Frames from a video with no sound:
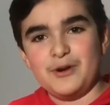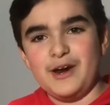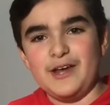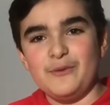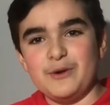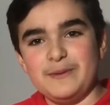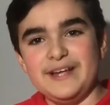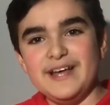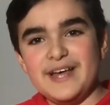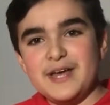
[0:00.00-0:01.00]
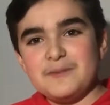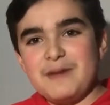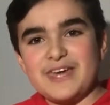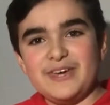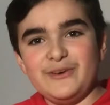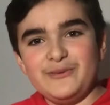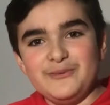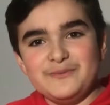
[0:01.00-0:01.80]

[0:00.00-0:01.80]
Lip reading: I don't want to be making you